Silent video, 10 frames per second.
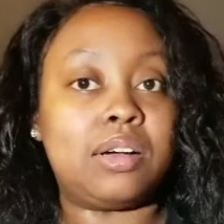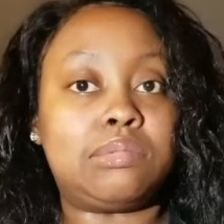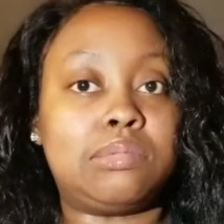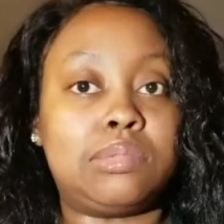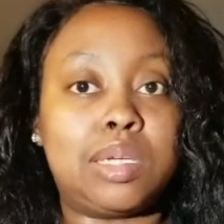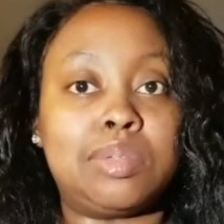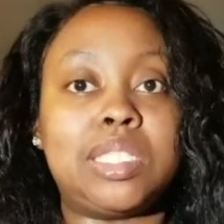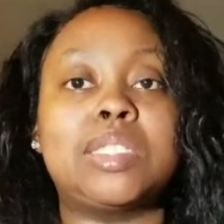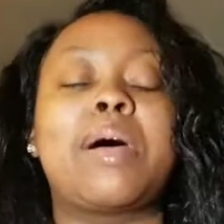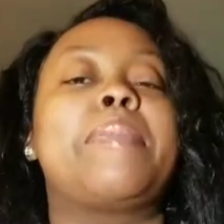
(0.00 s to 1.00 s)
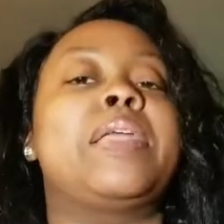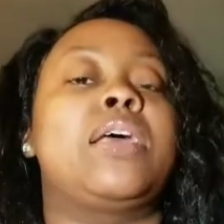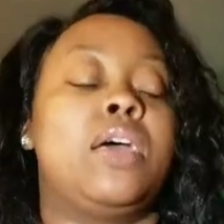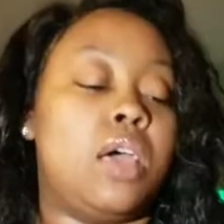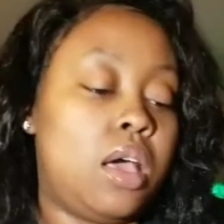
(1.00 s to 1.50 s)
Ooh, double chin's popping.
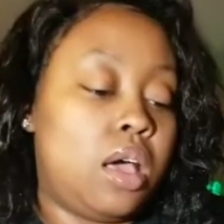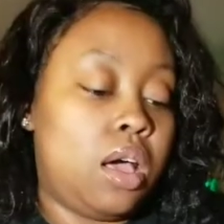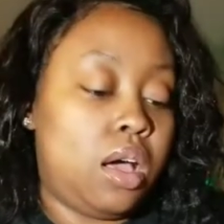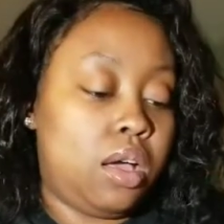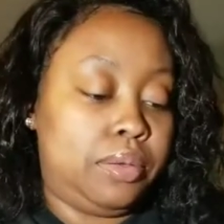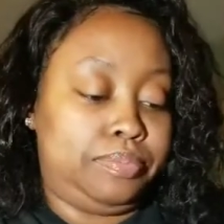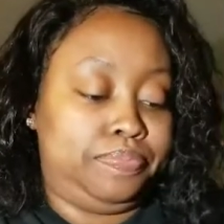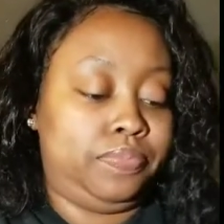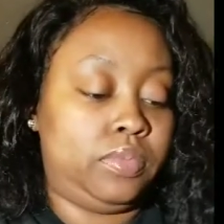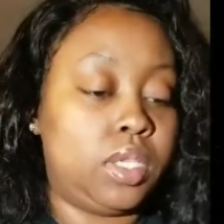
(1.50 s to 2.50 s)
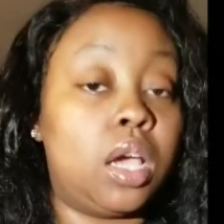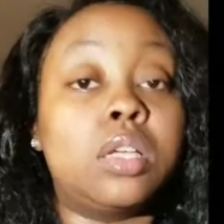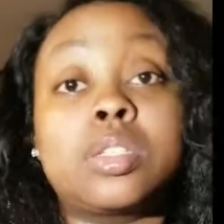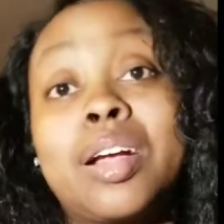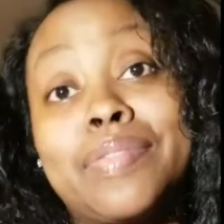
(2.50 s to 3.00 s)

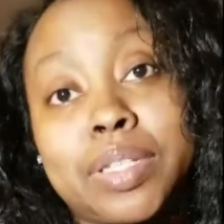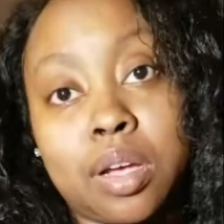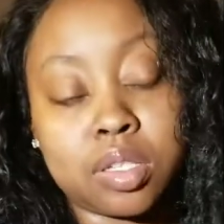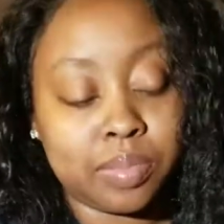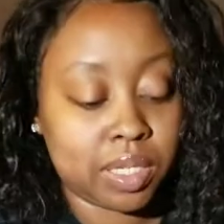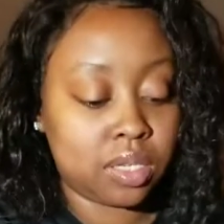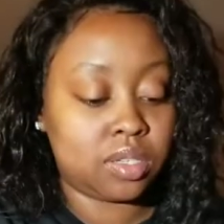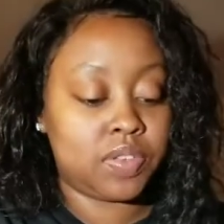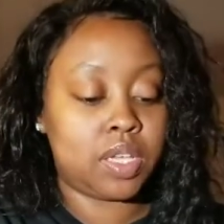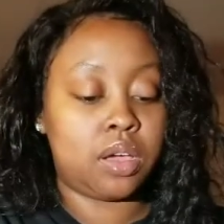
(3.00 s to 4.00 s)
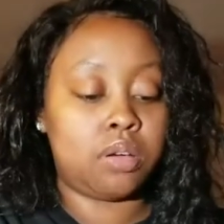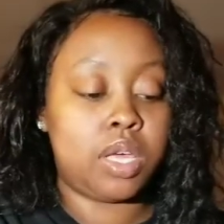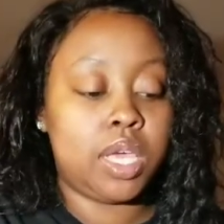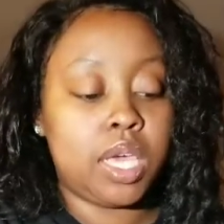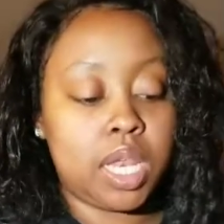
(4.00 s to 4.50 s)
Sorry if I talk too much in this video.
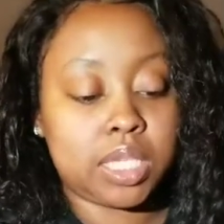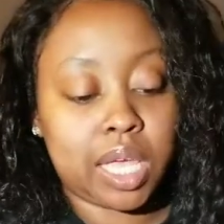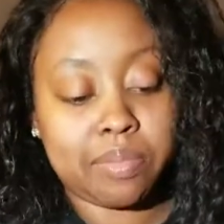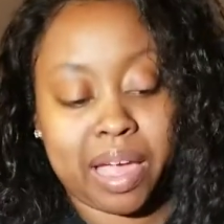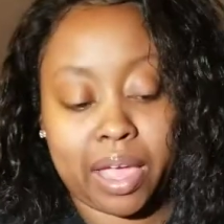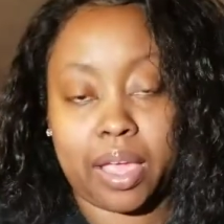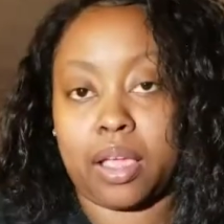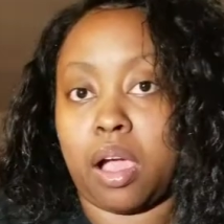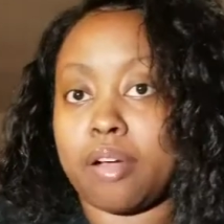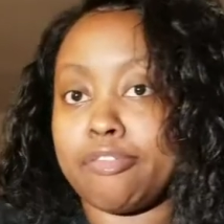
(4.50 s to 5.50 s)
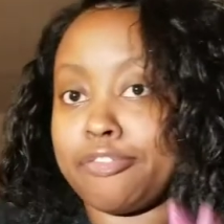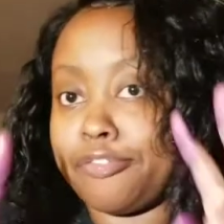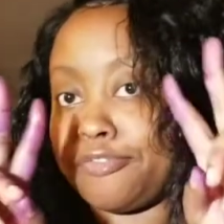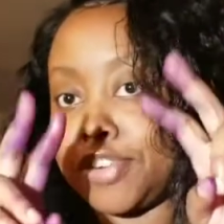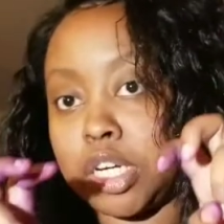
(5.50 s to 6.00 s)
It is like my
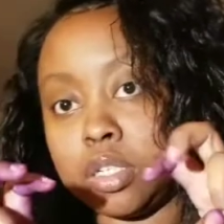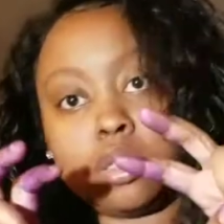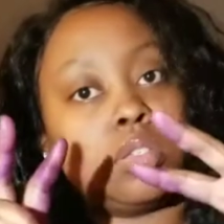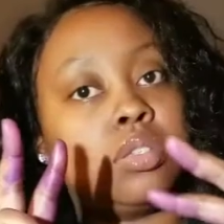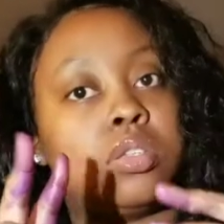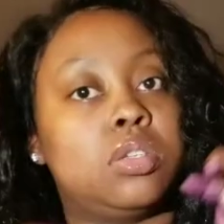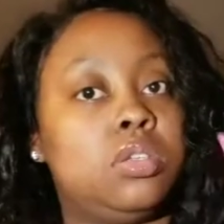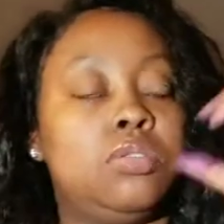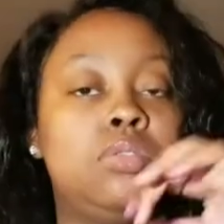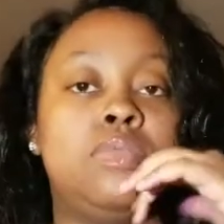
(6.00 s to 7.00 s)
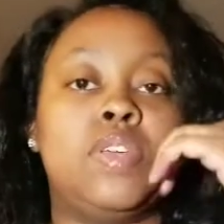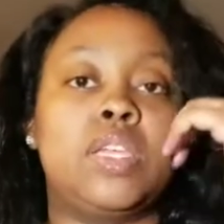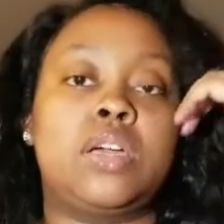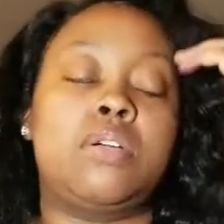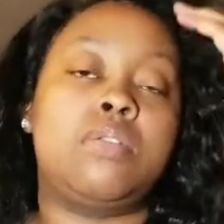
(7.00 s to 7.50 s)
first YouTube
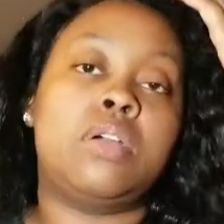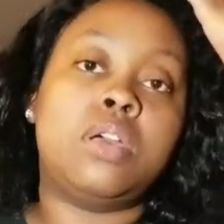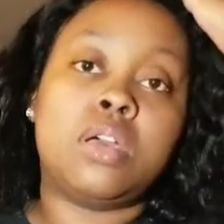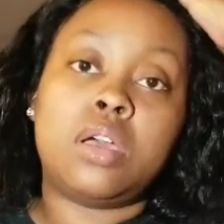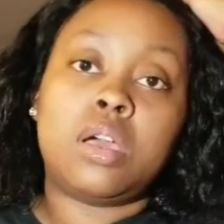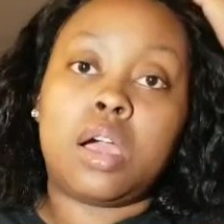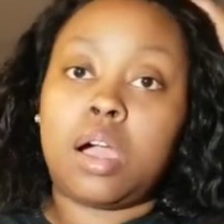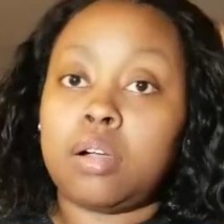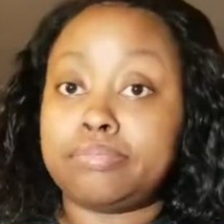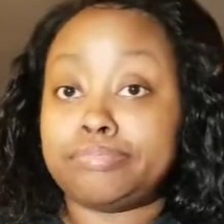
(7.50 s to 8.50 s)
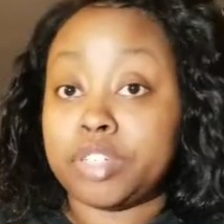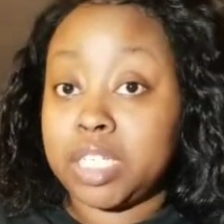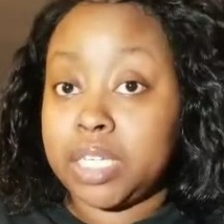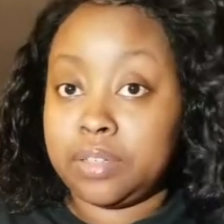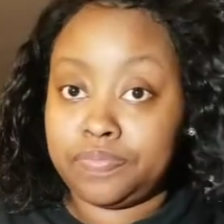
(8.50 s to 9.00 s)
video.
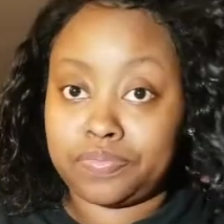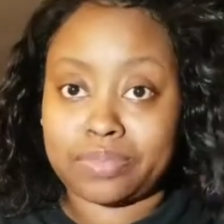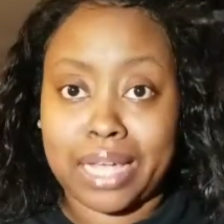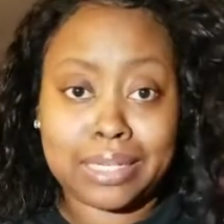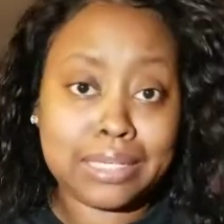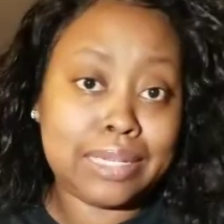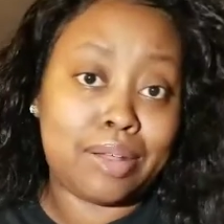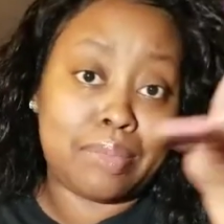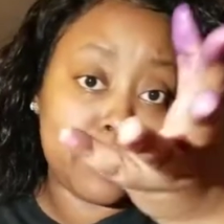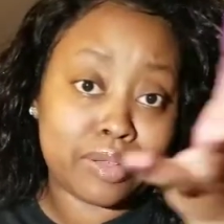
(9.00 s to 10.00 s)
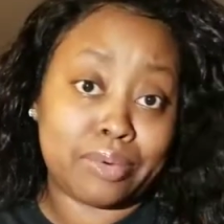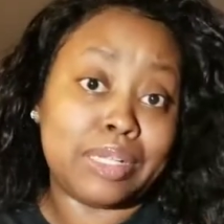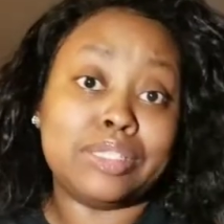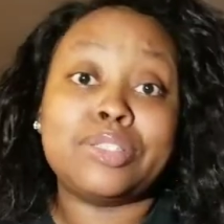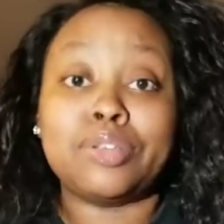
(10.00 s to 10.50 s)
Really, I delete all my other
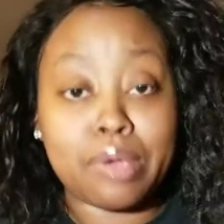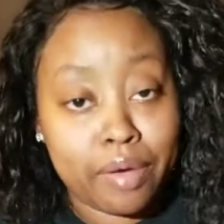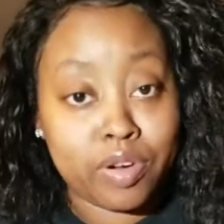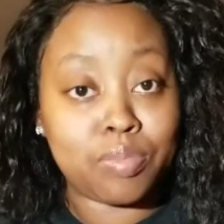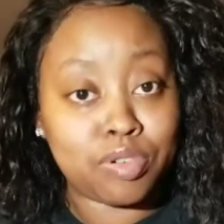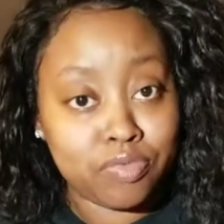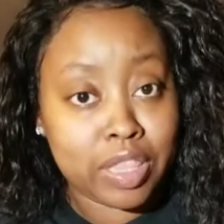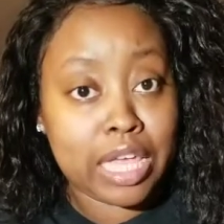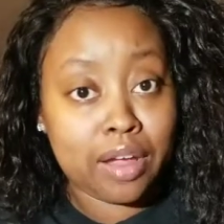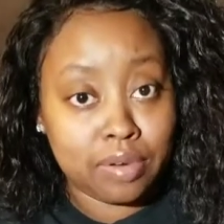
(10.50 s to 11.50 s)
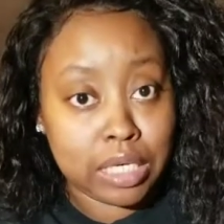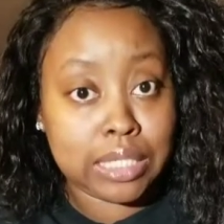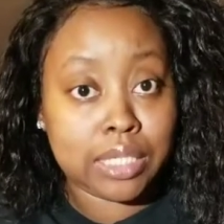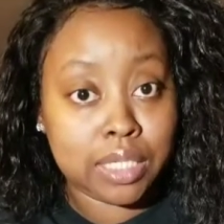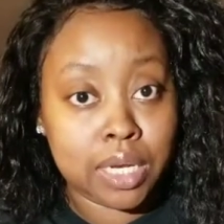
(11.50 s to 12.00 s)
ones so you have no proof that they ever
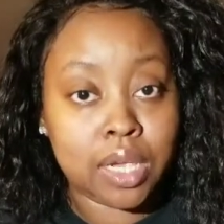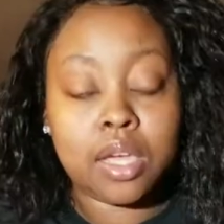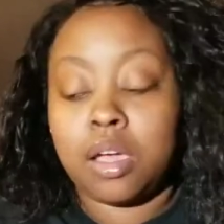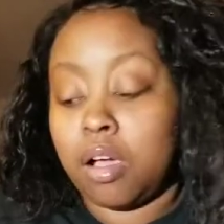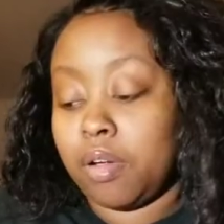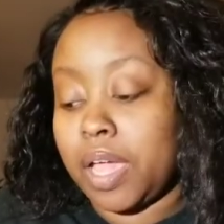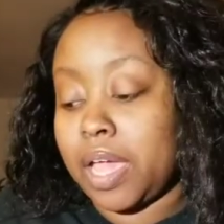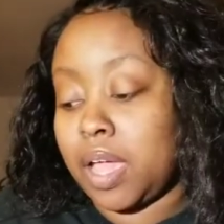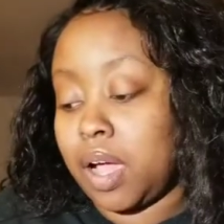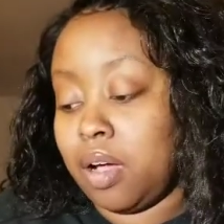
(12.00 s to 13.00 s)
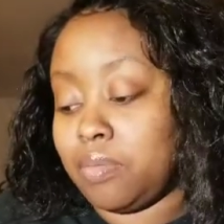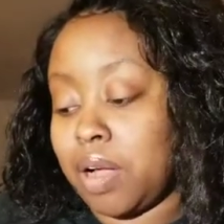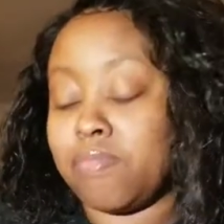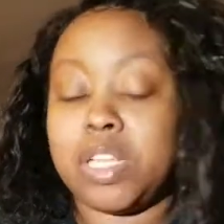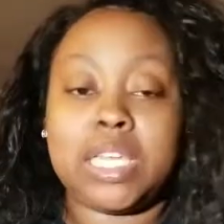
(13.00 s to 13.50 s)
existed. Okay,
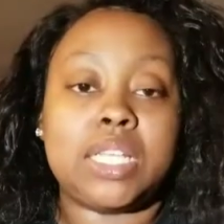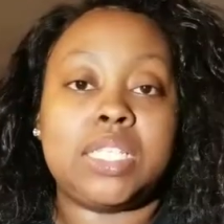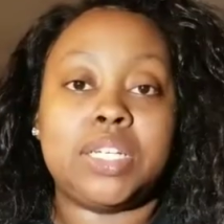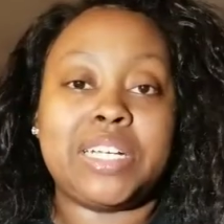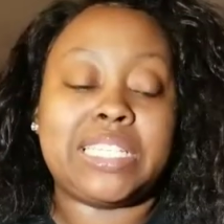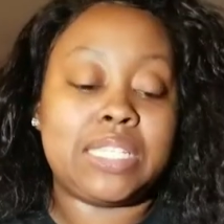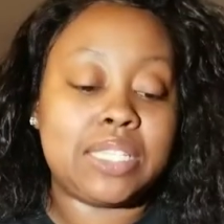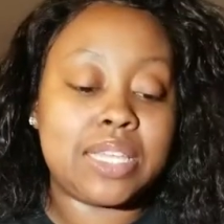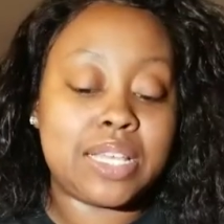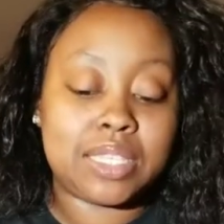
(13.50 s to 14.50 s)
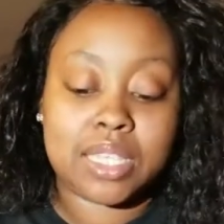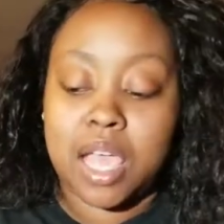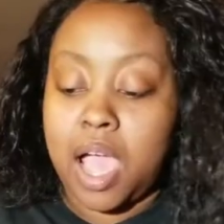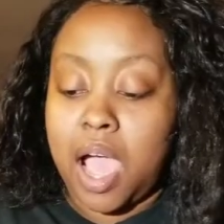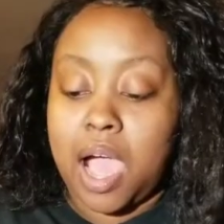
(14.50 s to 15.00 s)
I'm really getting serious into this.
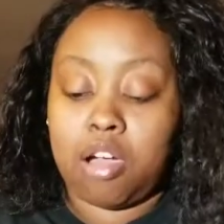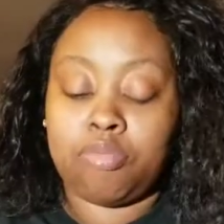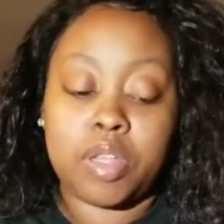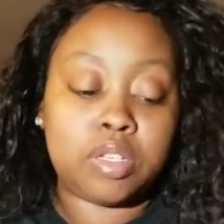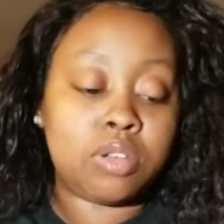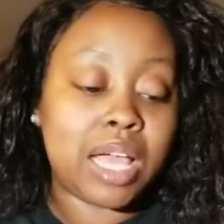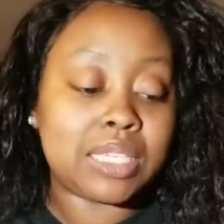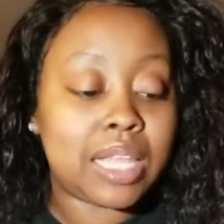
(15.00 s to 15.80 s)
I hope that you guys